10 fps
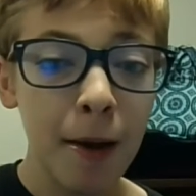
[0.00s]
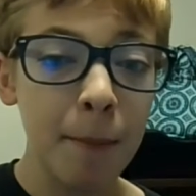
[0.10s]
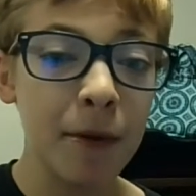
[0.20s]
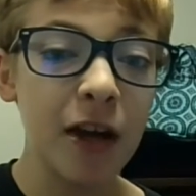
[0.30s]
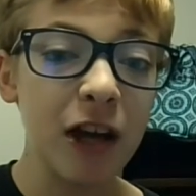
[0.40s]

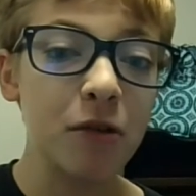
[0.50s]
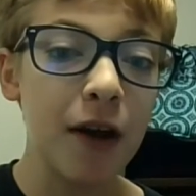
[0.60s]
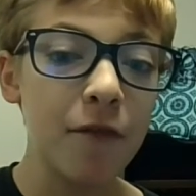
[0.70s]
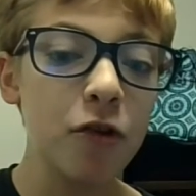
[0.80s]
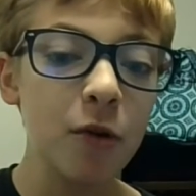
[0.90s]
Because
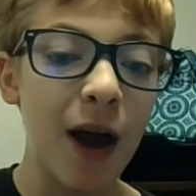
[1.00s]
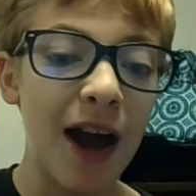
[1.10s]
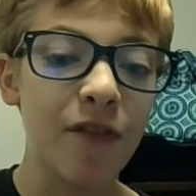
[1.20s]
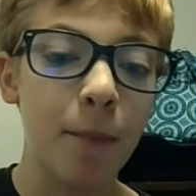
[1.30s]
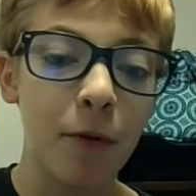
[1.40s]
whenever you
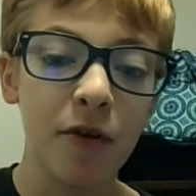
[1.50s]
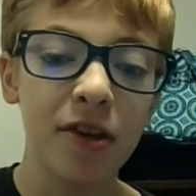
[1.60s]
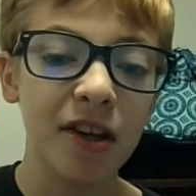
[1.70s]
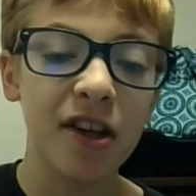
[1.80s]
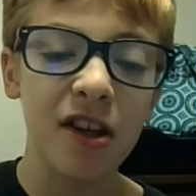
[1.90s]
have the
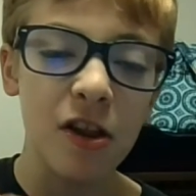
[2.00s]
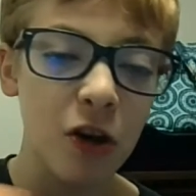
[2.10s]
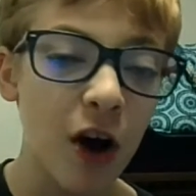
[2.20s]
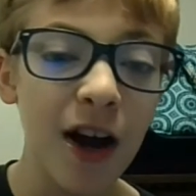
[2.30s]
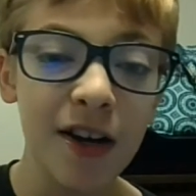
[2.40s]
persons to
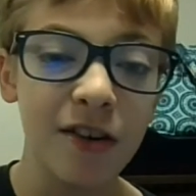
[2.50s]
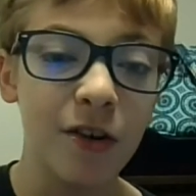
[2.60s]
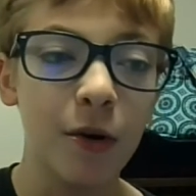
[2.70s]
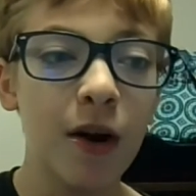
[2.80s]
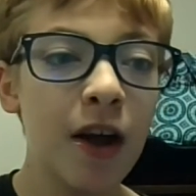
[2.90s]
talk
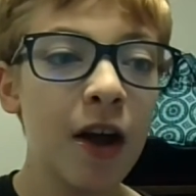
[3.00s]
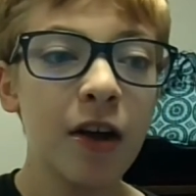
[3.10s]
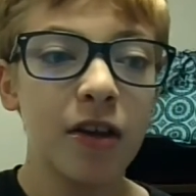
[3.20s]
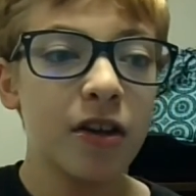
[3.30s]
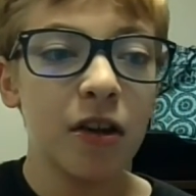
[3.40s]
to,
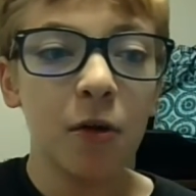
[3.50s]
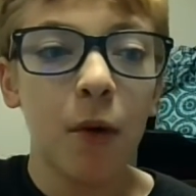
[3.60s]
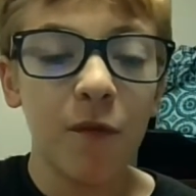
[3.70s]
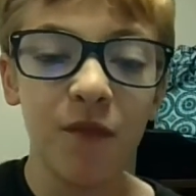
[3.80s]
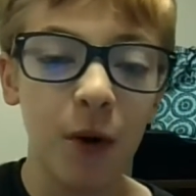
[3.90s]
you
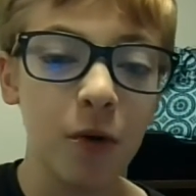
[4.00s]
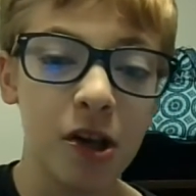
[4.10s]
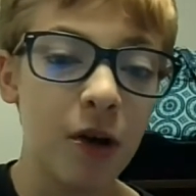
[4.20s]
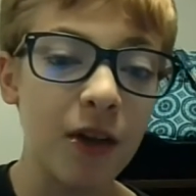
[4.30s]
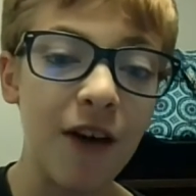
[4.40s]
won't feel
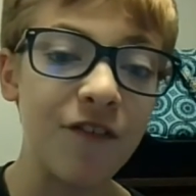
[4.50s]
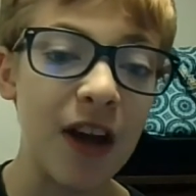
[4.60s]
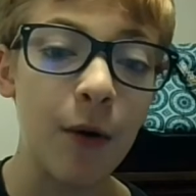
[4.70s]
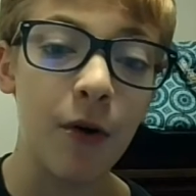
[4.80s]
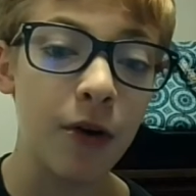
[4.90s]
so left
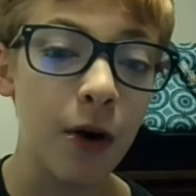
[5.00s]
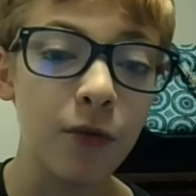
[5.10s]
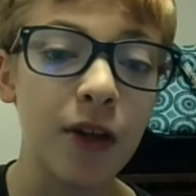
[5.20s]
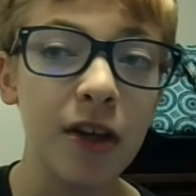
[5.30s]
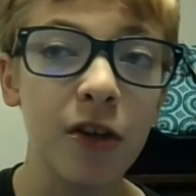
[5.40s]
out or
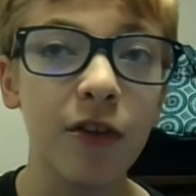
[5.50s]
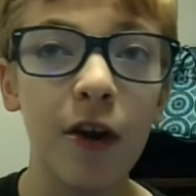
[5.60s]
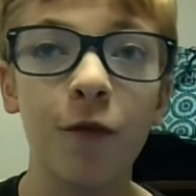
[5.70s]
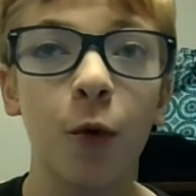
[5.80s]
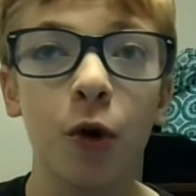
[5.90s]
lonely, so
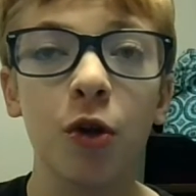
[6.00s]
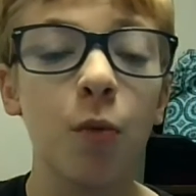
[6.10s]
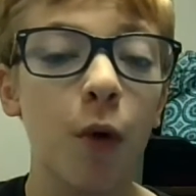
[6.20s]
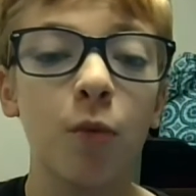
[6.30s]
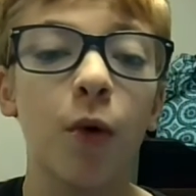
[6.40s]
therefore you
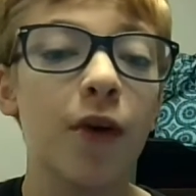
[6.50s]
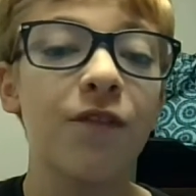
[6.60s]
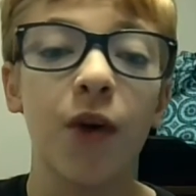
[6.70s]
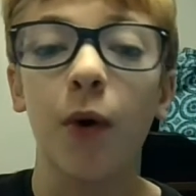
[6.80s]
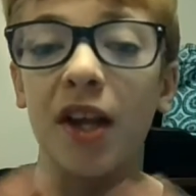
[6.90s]
won't really
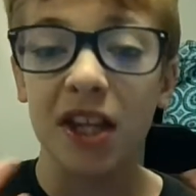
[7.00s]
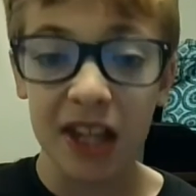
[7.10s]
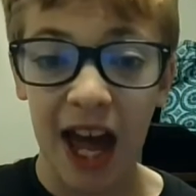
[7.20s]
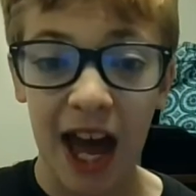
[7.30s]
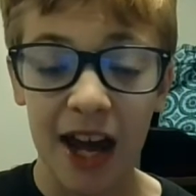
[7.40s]
feel as
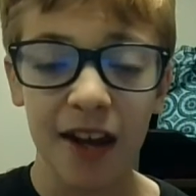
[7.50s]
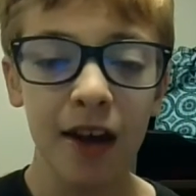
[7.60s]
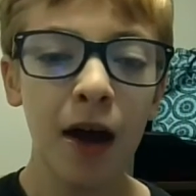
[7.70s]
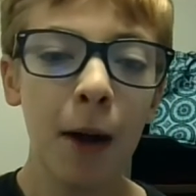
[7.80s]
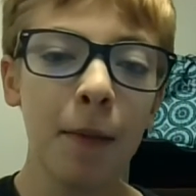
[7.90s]
sad.
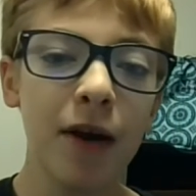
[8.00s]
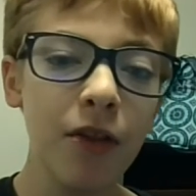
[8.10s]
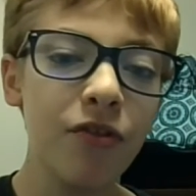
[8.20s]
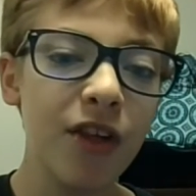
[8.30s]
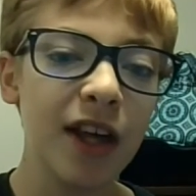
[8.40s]

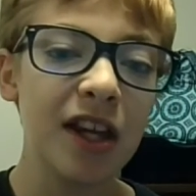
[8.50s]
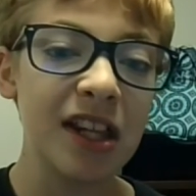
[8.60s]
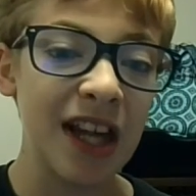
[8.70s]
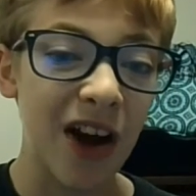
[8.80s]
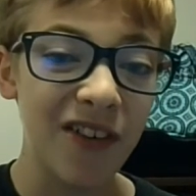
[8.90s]
Another thing is
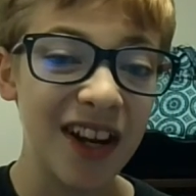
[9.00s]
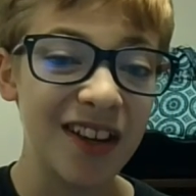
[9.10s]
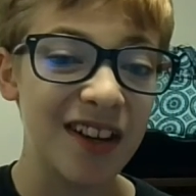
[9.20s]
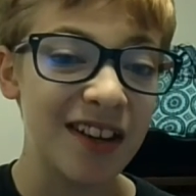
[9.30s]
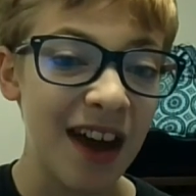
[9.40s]
counting
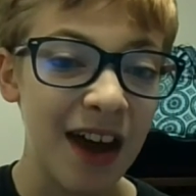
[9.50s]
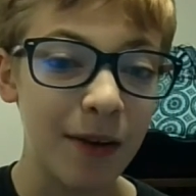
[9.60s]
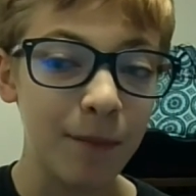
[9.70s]
to 10.